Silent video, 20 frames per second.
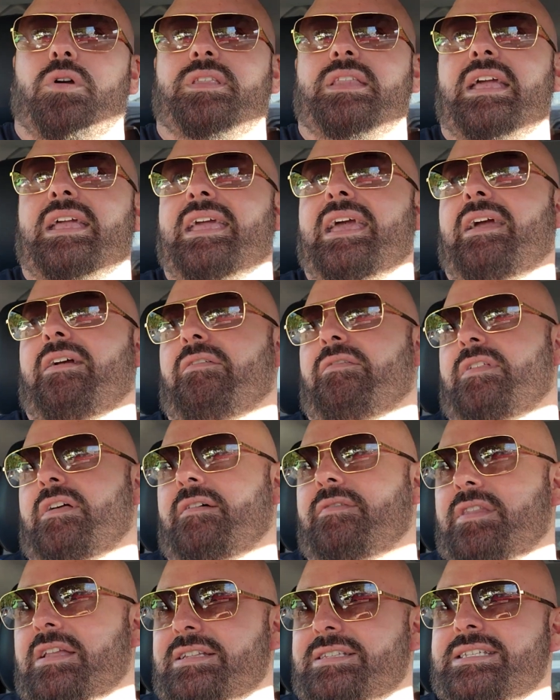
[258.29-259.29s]
they take care
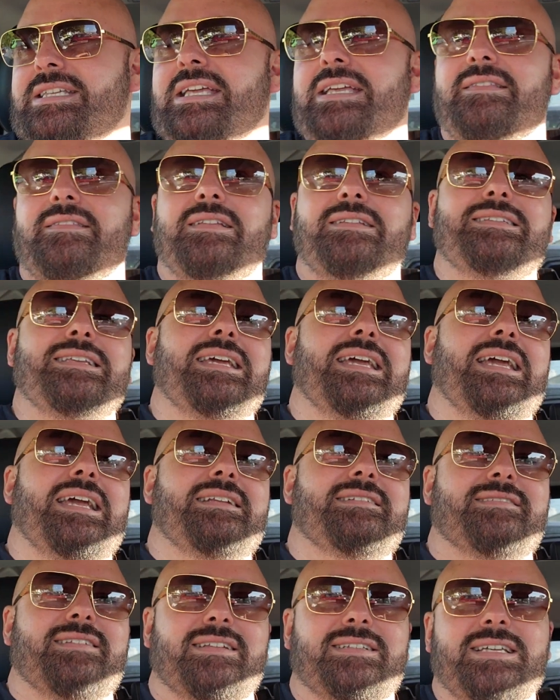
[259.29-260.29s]
of the
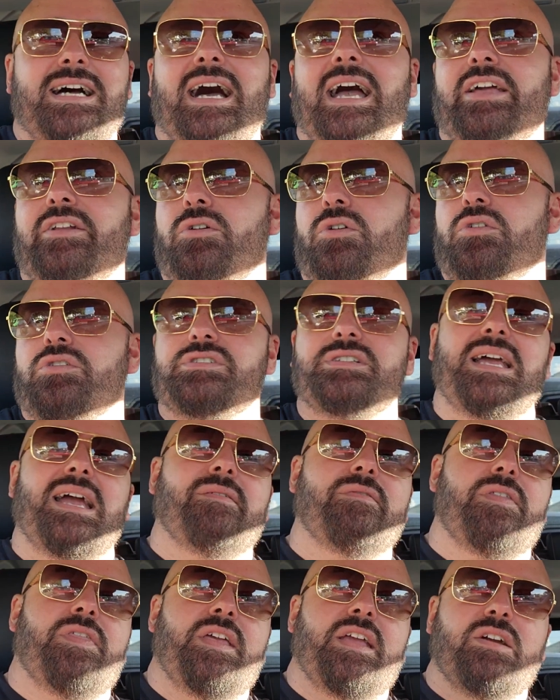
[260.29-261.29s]
deeds, the titles,
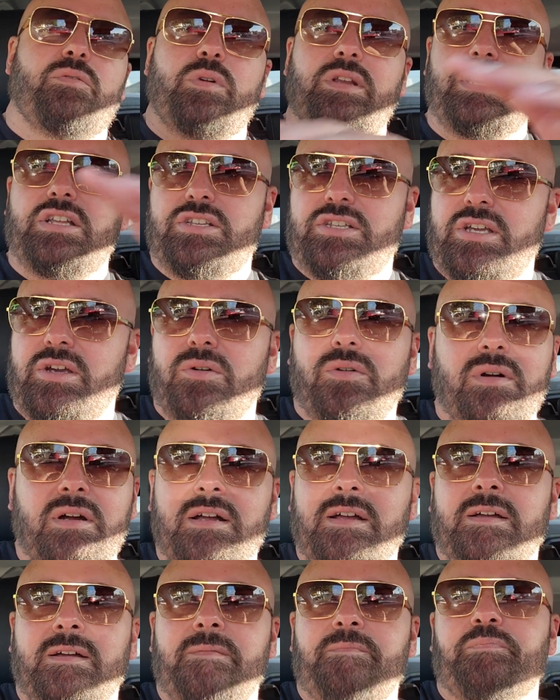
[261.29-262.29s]
everything that we need to do
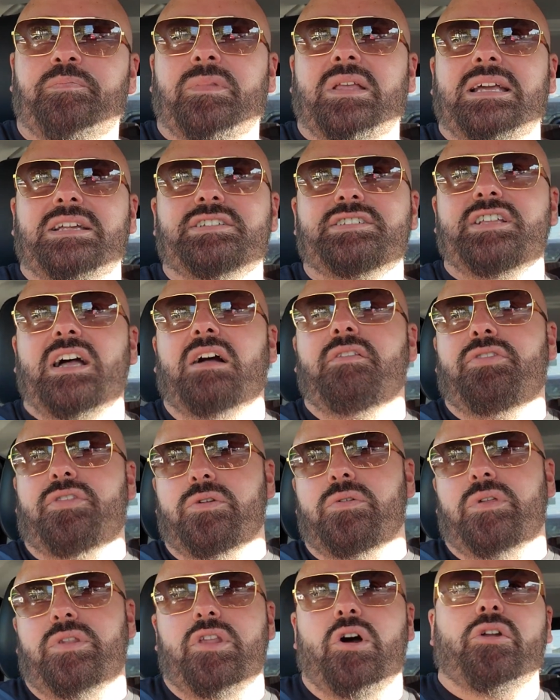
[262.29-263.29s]
is done
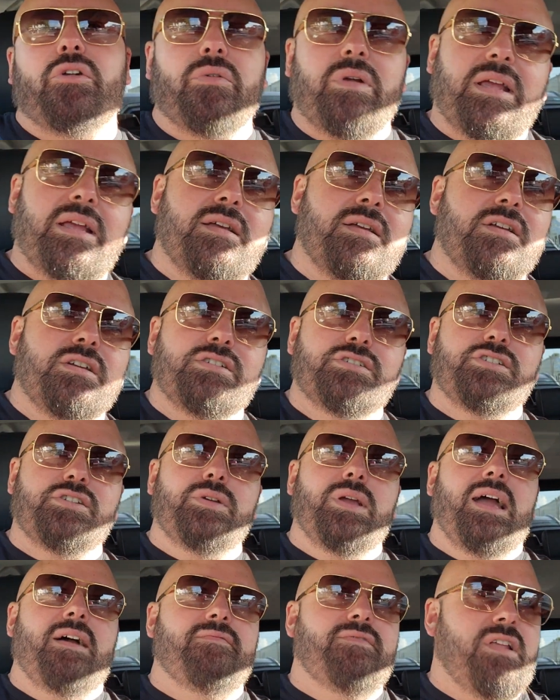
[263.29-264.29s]
through the notary. So
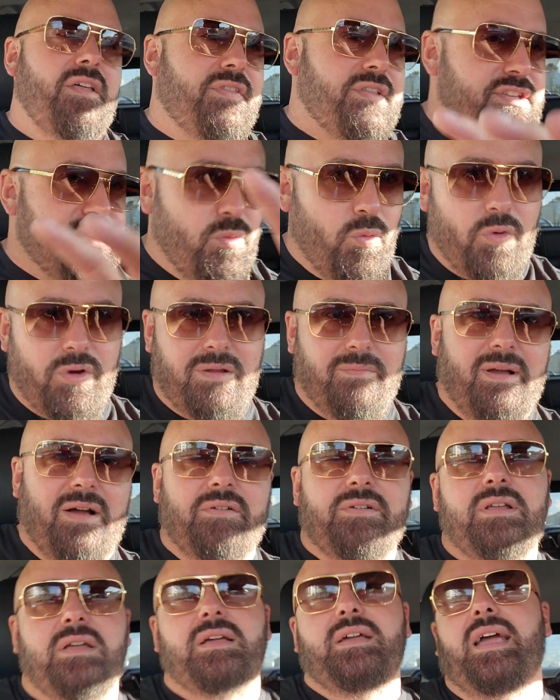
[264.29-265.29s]
you have nothing to worry
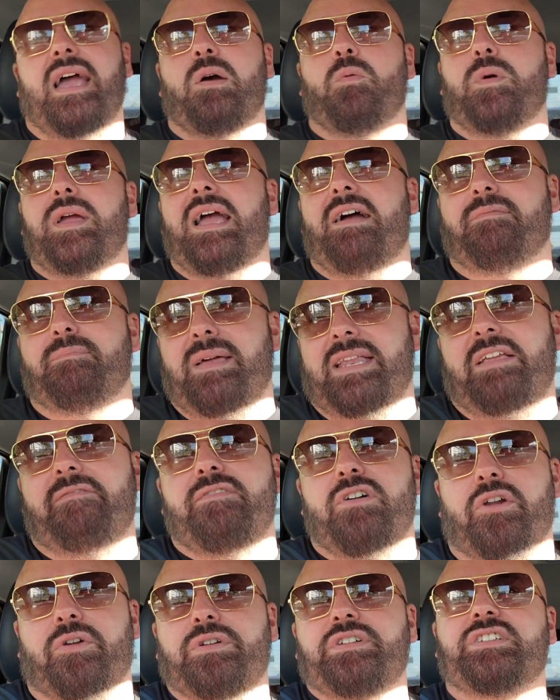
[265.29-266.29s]
about. And we have many
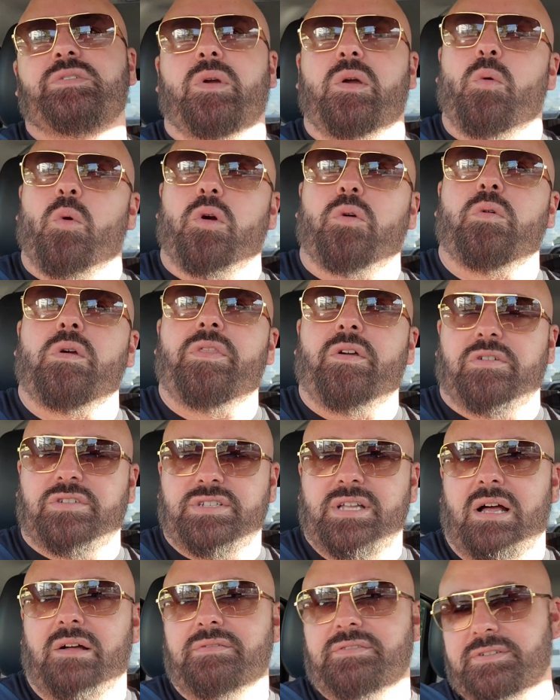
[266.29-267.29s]
notaries that we work with
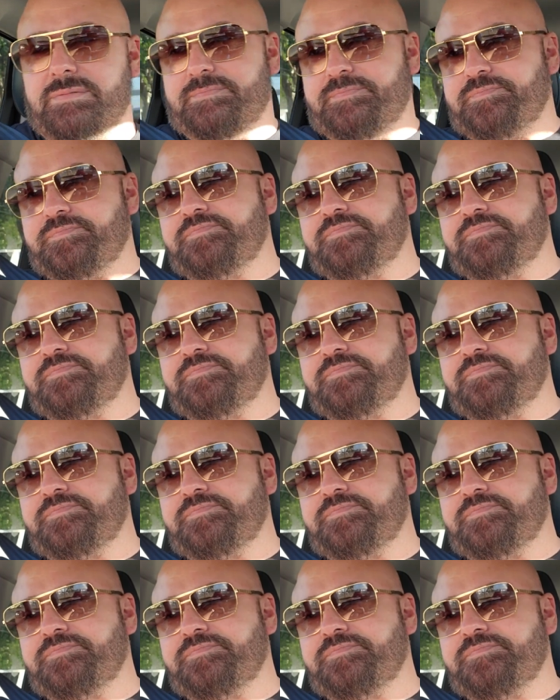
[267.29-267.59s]
ourselves.